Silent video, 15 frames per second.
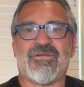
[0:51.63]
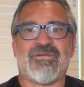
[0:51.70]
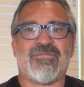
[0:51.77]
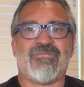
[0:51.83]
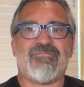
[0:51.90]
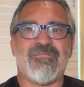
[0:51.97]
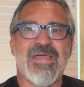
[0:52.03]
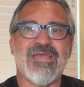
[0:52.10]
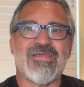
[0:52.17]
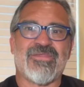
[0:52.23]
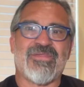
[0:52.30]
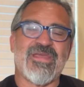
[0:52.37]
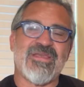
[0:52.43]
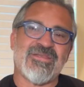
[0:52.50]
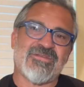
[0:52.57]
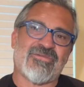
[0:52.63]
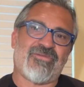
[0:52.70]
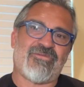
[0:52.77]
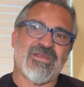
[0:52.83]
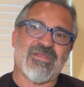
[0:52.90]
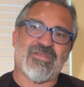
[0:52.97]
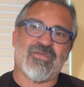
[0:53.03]
make things
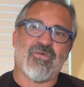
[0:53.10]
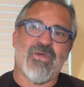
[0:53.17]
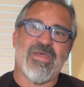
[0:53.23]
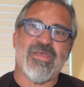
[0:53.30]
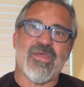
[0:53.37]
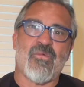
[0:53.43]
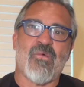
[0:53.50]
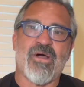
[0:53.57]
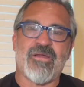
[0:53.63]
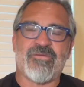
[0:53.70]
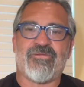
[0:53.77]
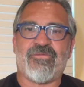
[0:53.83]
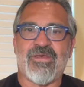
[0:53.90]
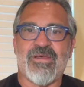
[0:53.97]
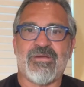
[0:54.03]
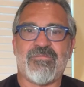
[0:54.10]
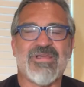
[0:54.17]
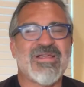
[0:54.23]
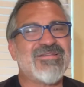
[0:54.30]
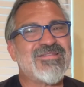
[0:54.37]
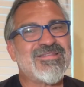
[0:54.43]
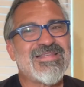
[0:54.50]
fit the way they want to fit
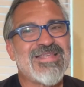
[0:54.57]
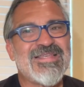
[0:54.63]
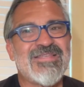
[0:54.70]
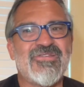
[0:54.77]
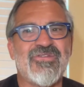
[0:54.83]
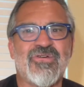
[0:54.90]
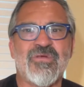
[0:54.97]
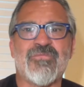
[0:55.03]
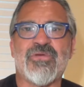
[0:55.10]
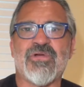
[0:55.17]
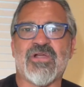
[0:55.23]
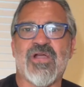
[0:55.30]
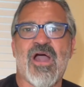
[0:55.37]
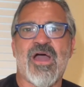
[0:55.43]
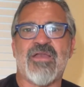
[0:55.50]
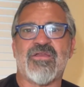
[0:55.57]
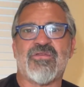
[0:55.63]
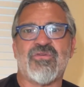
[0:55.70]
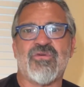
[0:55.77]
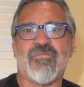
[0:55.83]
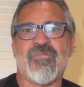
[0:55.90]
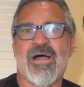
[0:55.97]
because it's easier to put God
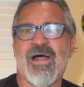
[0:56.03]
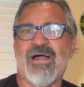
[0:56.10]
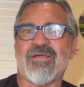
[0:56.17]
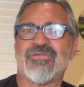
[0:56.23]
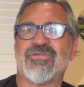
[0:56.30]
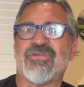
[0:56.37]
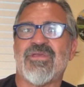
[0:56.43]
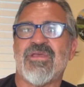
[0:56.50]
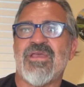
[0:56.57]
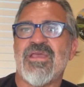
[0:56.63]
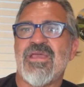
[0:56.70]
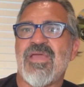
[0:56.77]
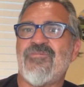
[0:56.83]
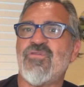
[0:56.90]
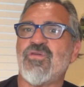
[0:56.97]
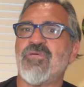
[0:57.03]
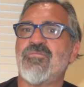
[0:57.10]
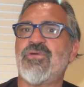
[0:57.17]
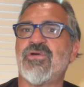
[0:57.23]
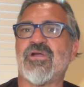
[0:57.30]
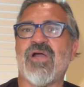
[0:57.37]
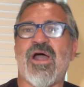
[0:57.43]
into a box. If you can
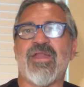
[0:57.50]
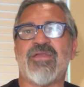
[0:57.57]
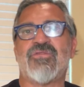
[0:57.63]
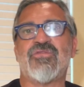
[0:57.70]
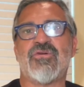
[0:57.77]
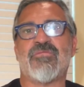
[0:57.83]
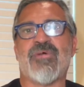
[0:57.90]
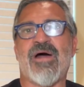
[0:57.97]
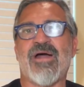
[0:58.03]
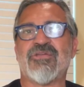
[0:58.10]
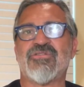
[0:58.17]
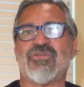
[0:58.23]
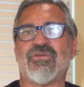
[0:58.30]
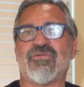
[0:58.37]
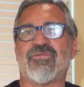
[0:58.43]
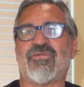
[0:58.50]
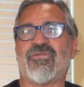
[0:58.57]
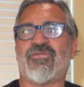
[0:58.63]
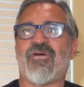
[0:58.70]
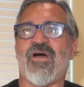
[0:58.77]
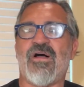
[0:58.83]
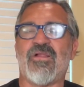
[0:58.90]
put God into a box, you can
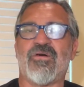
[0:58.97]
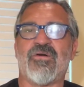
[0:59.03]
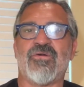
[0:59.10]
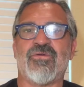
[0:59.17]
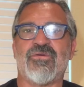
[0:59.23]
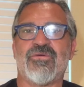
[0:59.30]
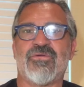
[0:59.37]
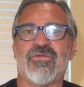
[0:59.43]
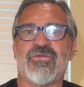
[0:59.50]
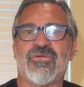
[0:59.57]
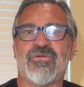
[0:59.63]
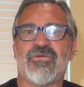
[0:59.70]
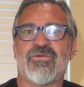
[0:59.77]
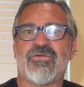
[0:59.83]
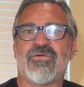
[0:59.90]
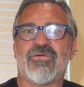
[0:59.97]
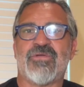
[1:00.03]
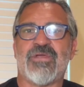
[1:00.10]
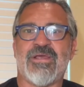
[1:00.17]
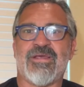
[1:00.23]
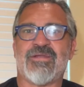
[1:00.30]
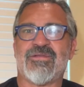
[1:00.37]
follow
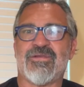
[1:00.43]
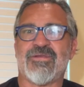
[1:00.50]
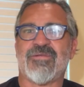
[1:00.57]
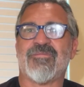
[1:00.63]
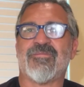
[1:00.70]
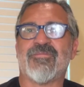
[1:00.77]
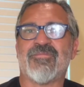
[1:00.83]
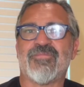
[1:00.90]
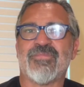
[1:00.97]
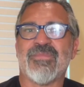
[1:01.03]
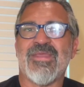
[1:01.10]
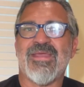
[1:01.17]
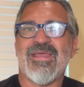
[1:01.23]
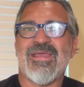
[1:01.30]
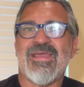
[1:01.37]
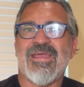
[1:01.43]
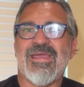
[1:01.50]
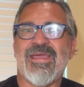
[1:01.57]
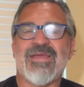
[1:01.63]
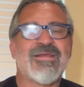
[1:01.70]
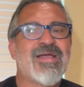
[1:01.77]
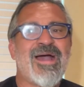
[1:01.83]
it.
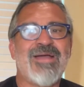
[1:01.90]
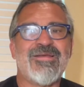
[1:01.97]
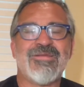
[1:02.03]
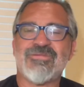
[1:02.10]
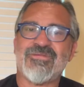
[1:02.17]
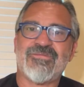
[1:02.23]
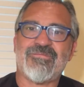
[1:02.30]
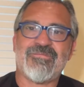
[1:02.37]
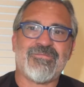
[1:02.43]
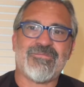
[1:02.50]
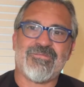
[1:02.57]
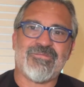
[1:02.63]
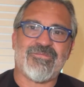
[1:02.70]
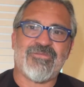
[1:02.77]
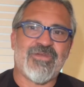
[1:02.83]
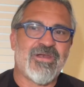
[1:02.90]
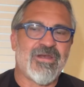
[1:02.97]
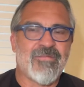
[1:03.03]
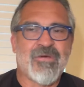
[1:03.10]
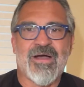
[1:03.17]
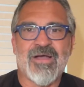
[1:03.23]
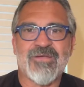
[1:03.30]
And God doesn't fit in a
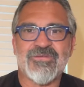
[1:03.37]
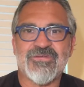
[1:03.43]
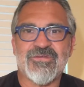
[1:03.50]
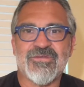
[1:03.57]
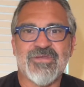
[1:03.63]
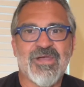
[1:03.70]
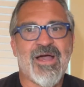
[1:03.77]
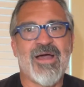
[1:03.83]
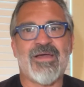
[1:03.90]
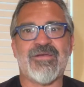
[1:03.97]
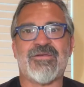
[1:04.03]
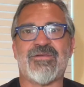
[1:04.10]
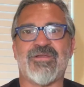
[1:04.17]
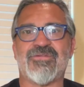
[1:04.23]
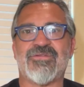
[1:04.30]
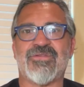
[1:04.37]
box. God does